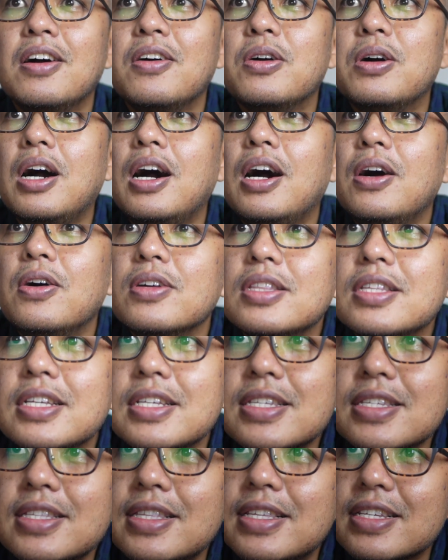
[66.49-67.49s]
How
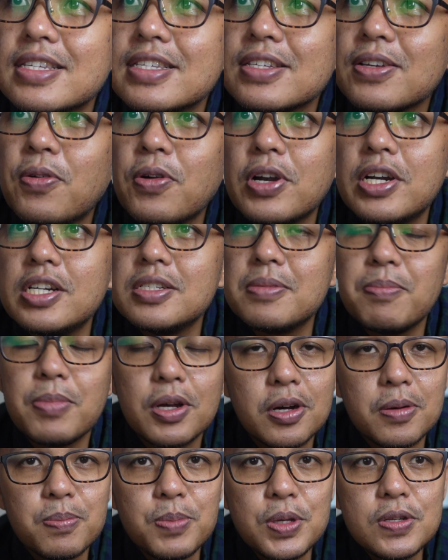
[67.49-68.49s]
does this course
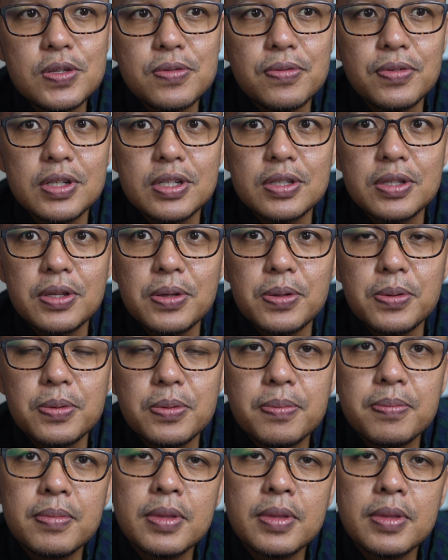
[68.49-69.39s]
become useful to you?